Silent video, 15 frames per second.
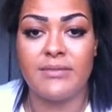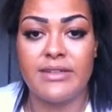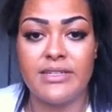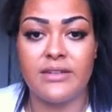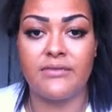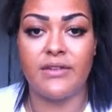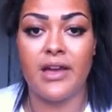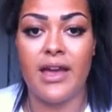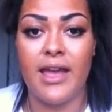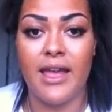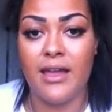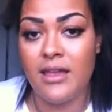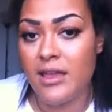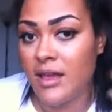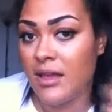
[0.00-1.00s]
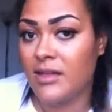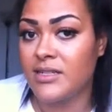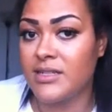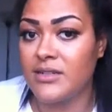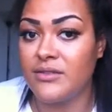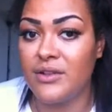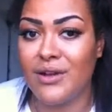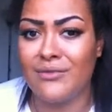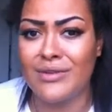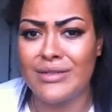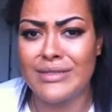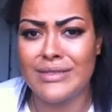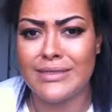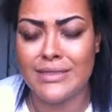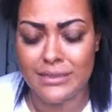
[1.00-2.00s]
myself higher, so you can't
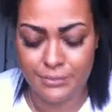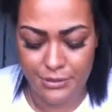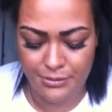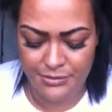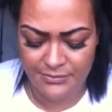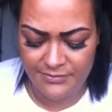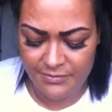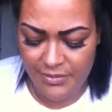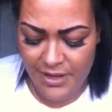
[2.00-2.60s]
really see that at the moment.